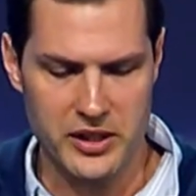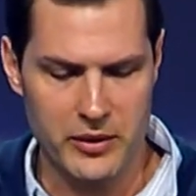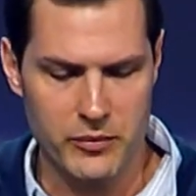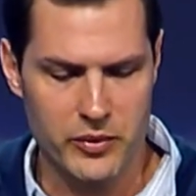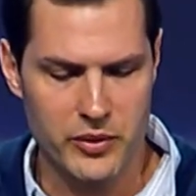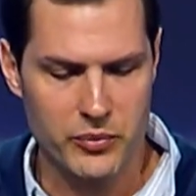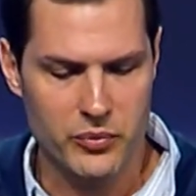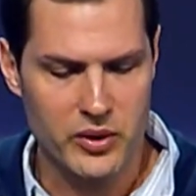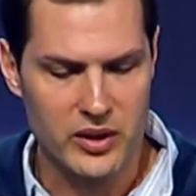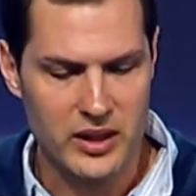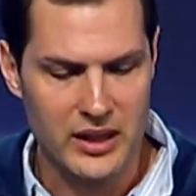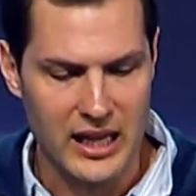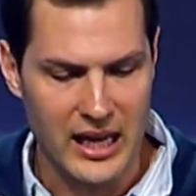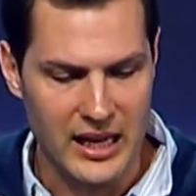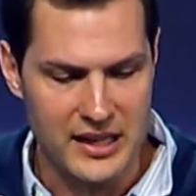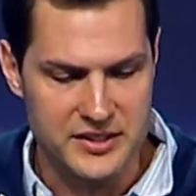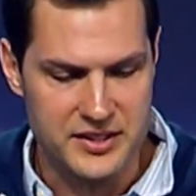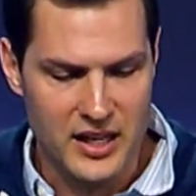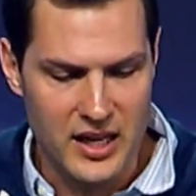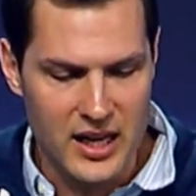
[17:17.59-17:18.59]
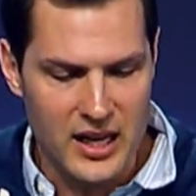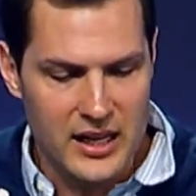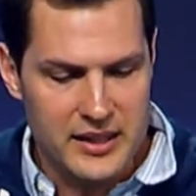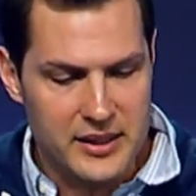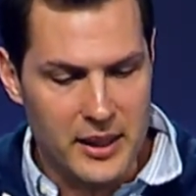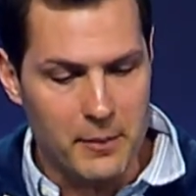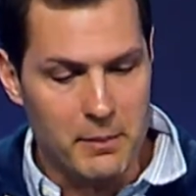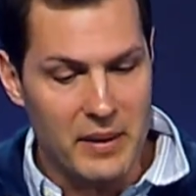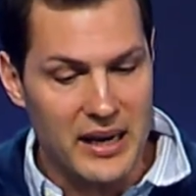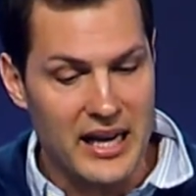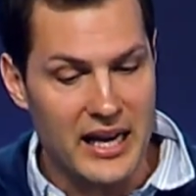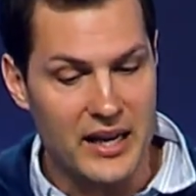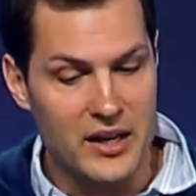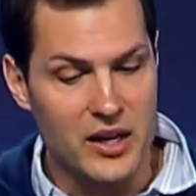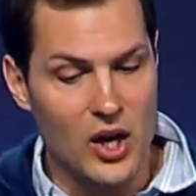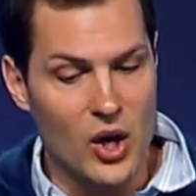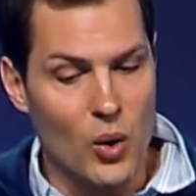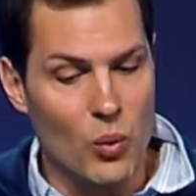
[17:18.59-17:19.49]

and we realize that, man,